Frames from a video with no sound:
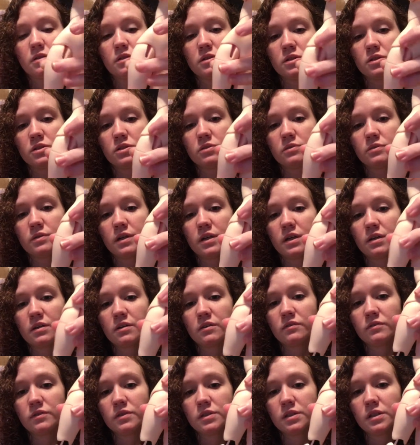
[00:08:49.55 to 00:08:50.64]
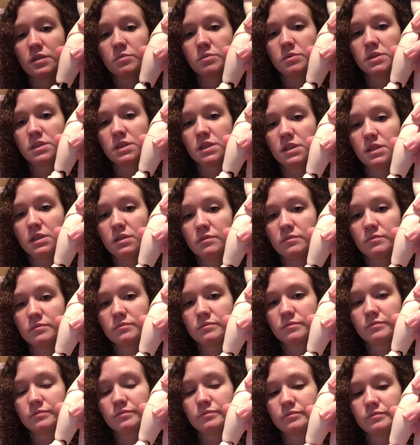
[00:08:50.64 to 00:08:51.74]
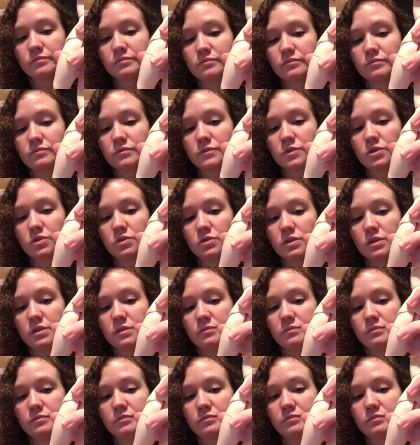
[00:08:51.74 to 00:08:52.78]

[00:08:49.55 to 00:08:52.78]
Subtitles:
Then you have the double knee joint.